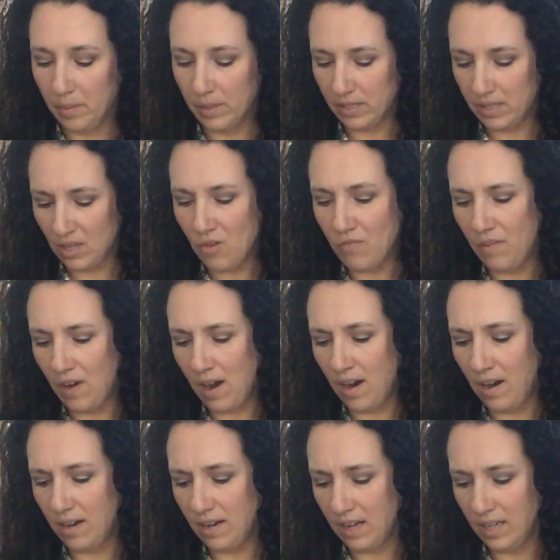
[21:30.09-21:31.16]
but so
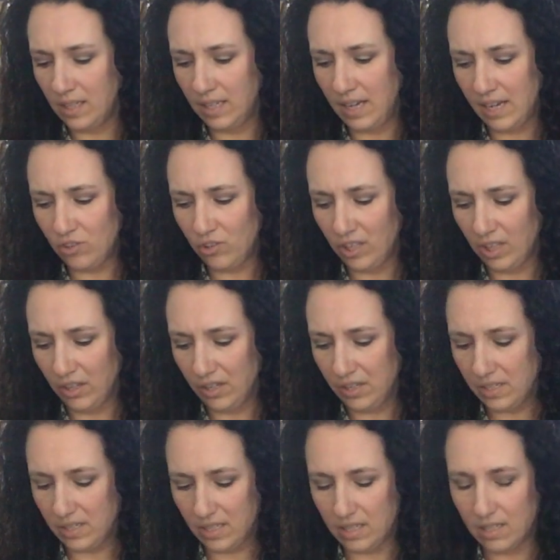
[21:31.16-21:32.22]
far it actually
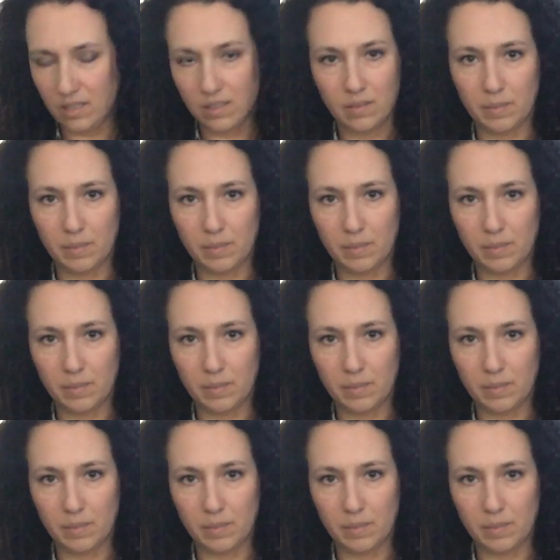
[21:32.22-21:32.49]
looks